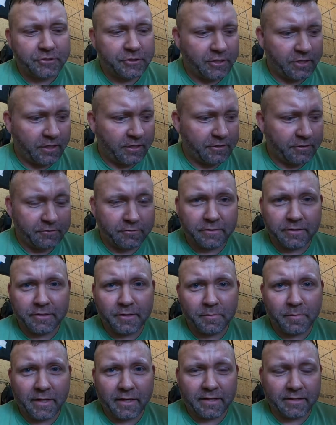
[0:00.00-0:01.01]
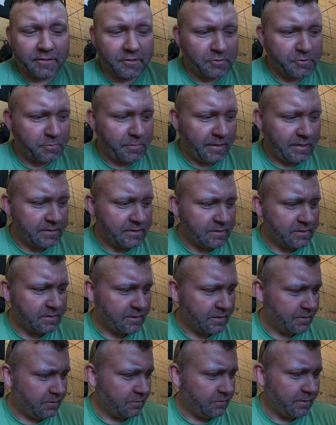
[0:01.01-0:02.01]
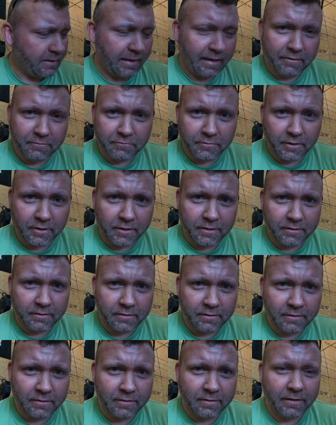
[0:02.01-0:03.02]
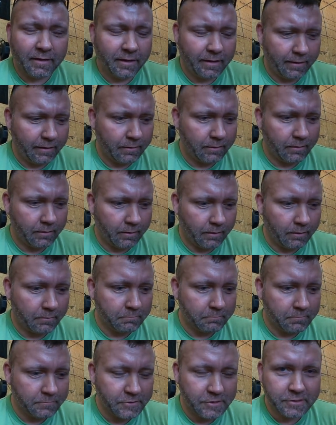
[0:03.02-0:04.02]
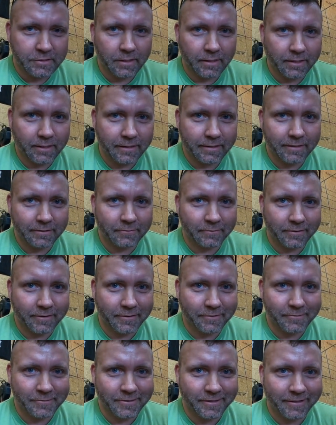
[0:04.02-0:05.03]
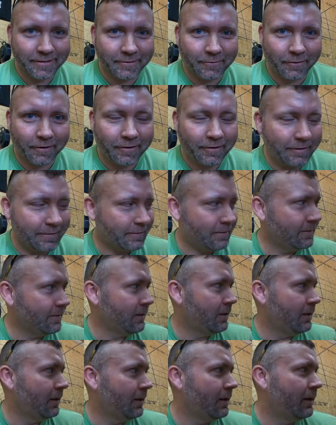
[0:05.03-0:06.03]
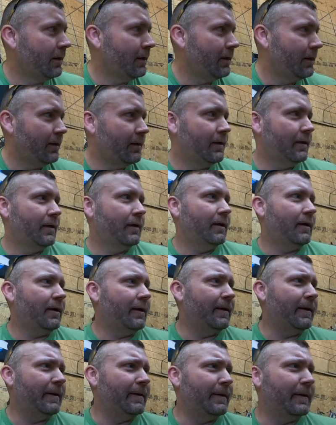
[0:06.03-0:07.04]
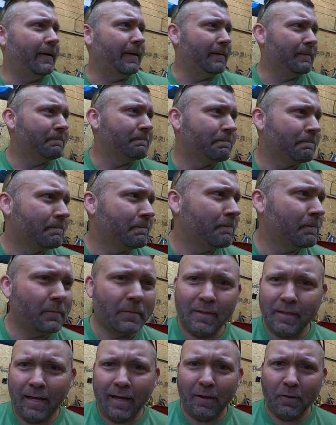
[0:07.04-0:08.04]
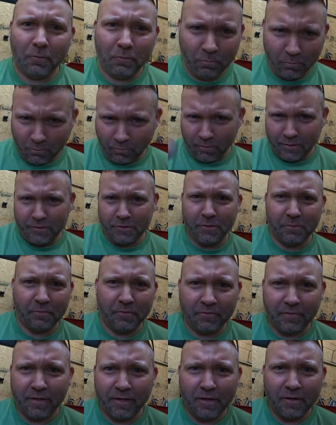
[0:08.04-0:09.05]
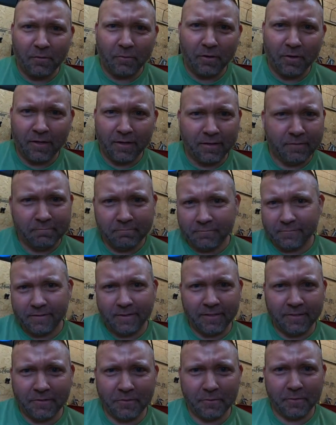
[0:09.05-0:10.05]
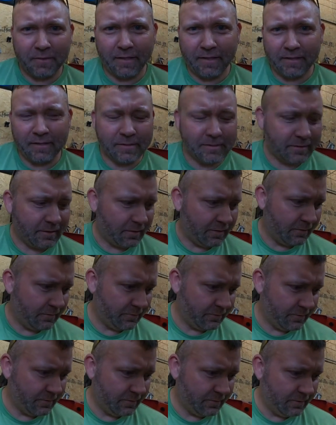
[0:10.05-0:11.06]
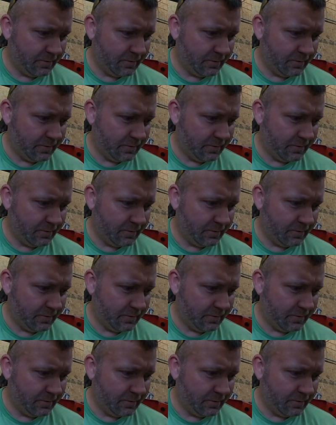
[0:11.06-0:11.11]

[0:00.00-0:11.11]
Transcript: that's shot, and you're going to end up making those pieces. So have fun, and just like I did on the other side, all right? And now we'll resume the video where I didn't do any of this stuff.